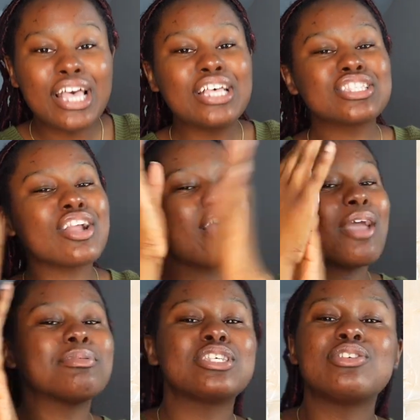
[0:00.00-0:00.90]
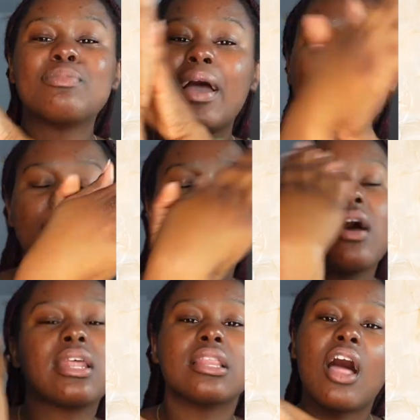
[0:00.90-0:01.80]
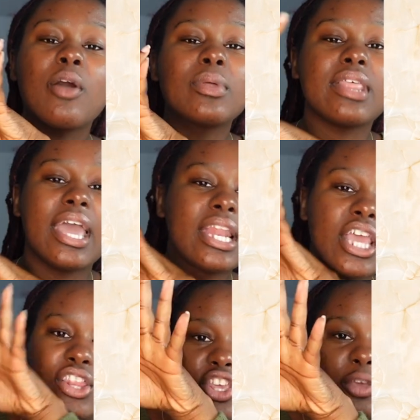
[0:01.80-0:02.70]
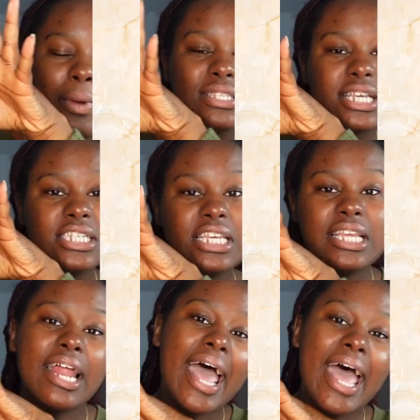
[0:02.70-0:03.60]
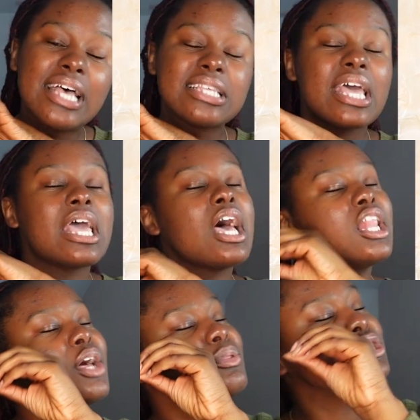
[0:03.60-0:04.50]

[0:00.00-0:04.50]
So you're able to use my coupon along with any other coupons that Shein has, along with the